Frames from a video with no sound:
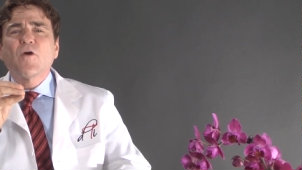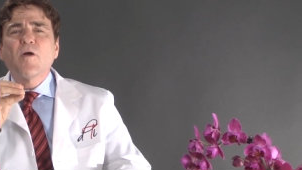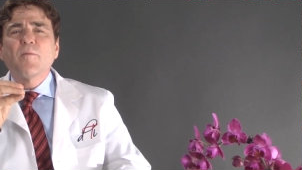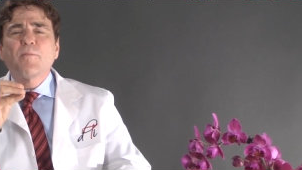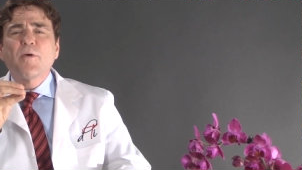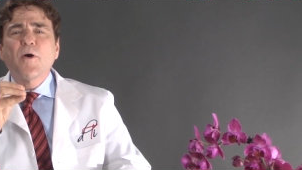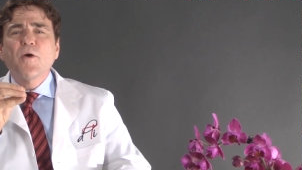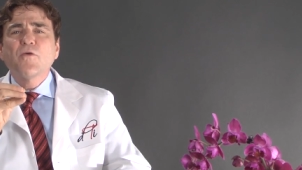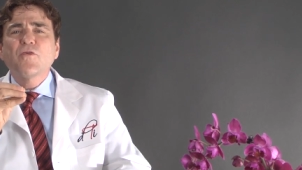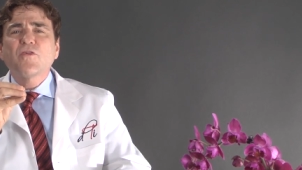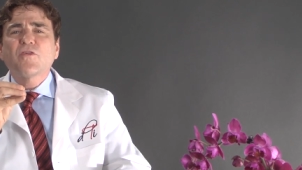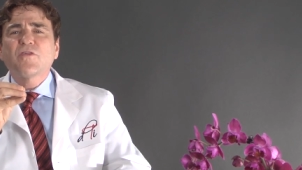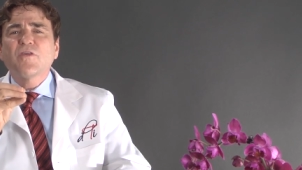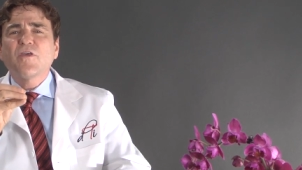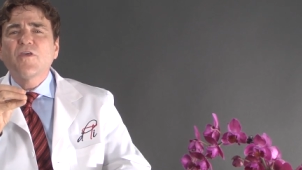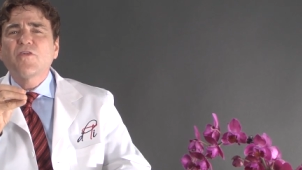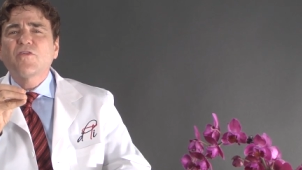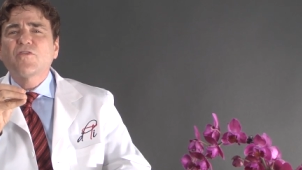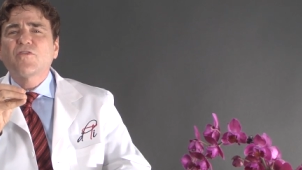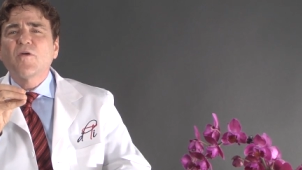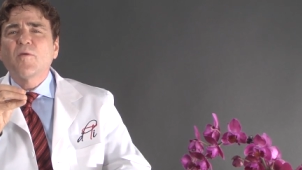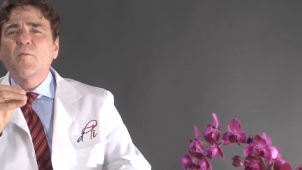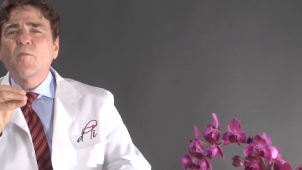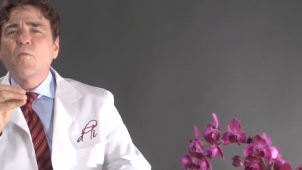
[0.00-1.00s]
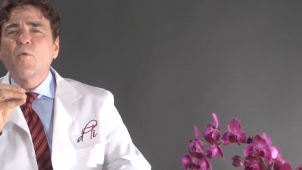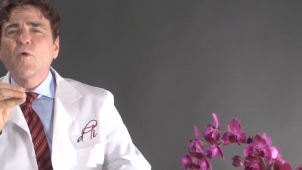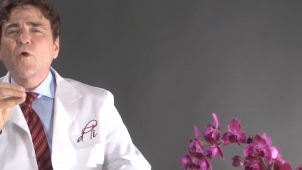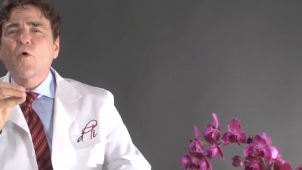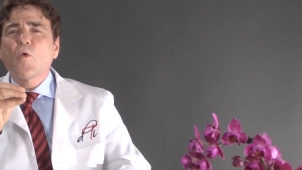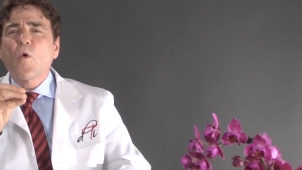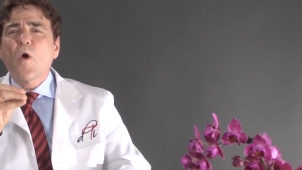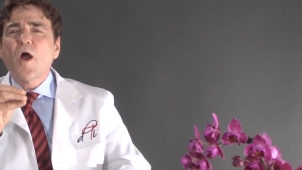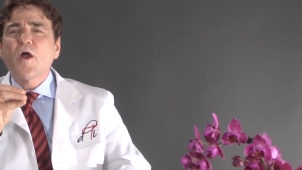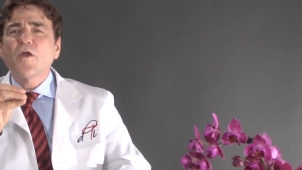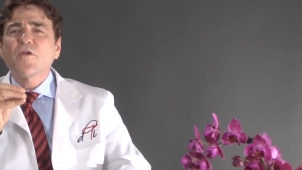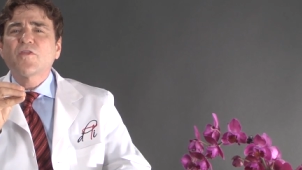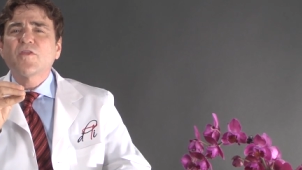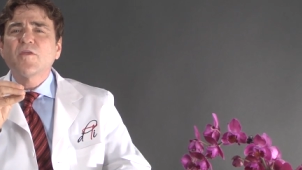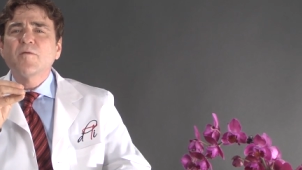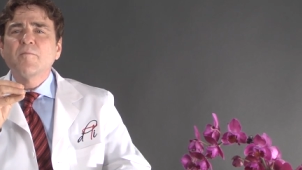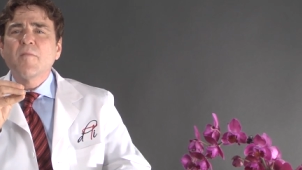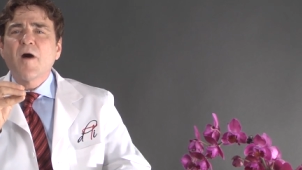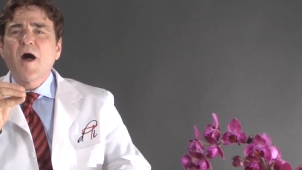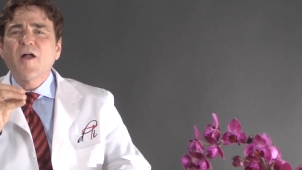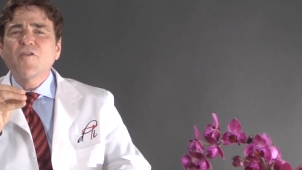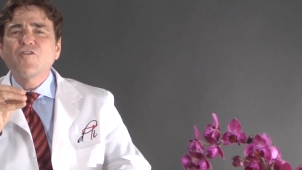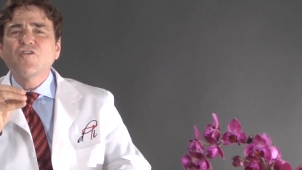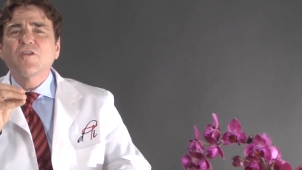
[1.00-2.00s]
a post system requires the
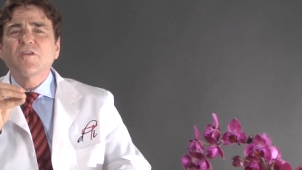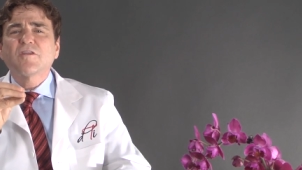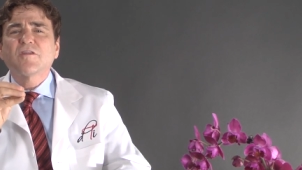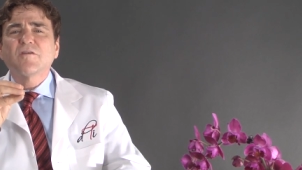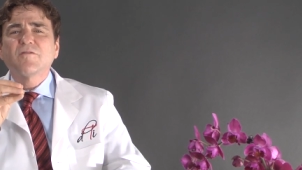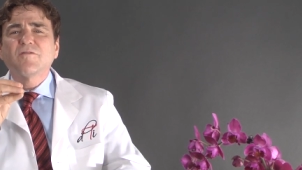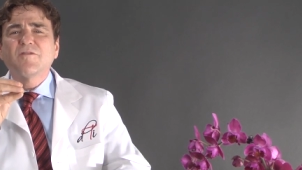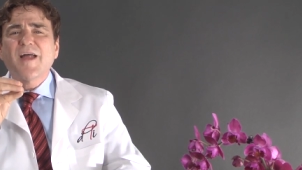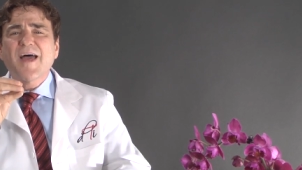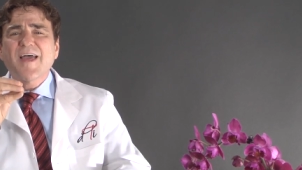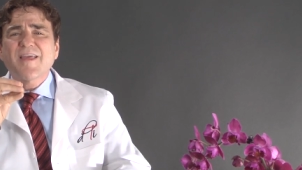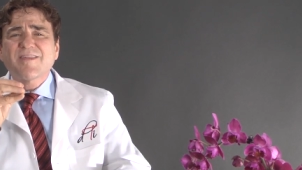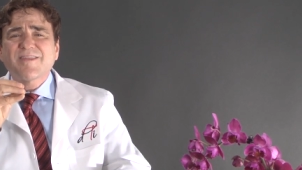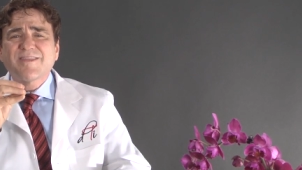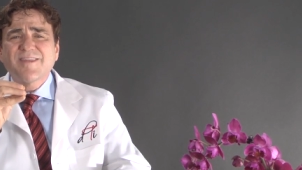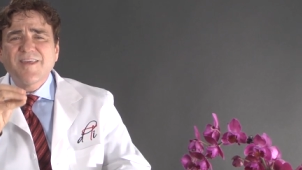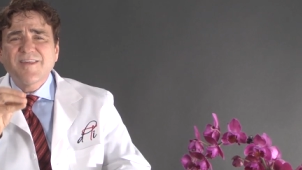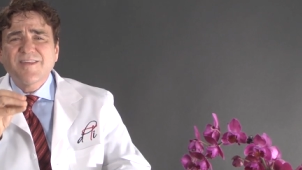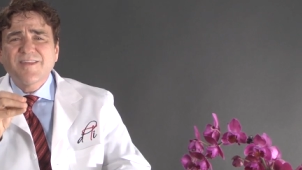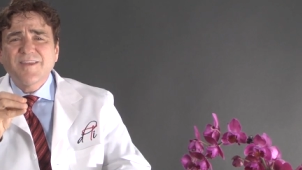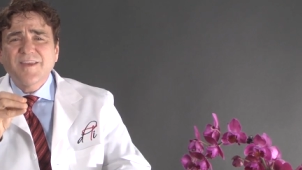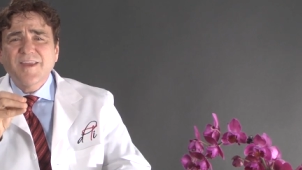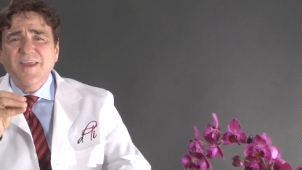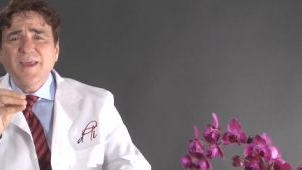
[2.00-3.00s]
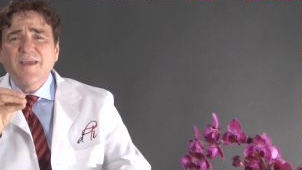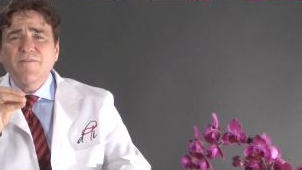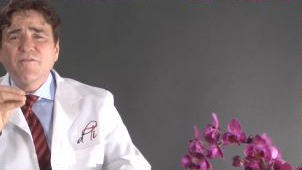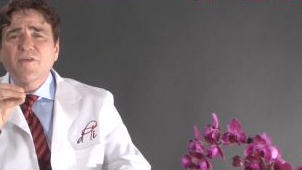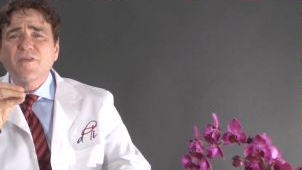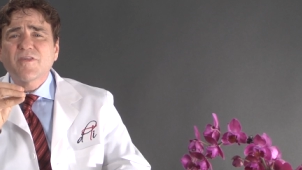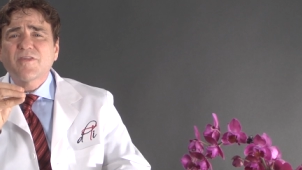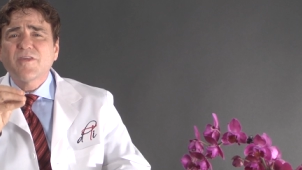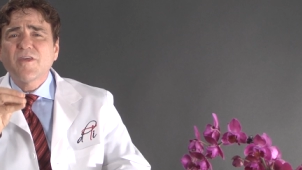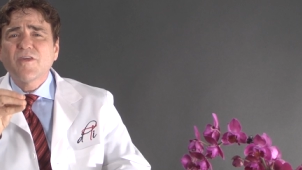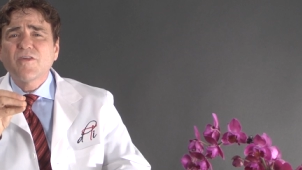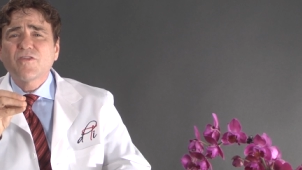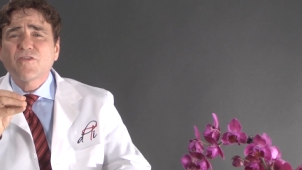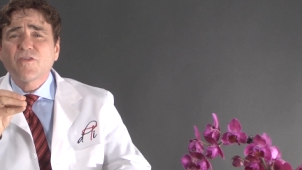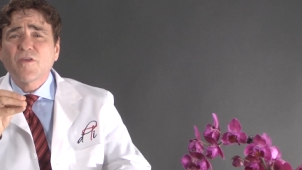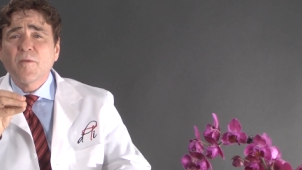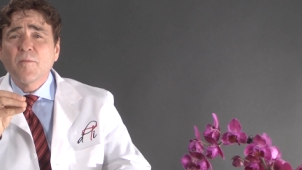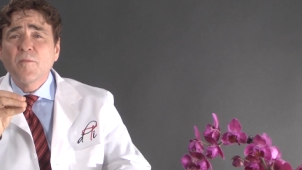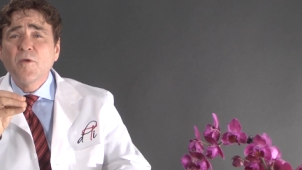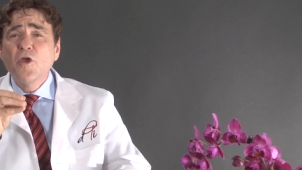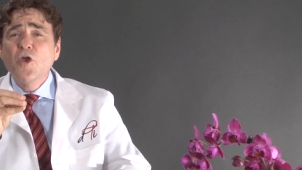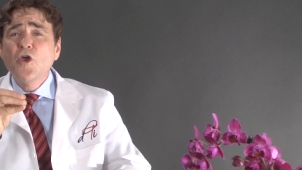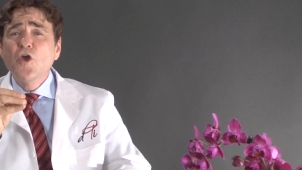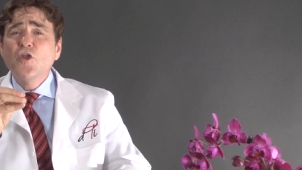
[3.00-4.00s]
modulus of elasticity of the
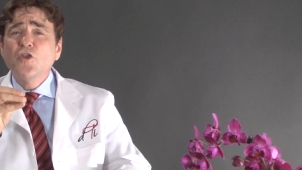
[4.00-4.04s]
system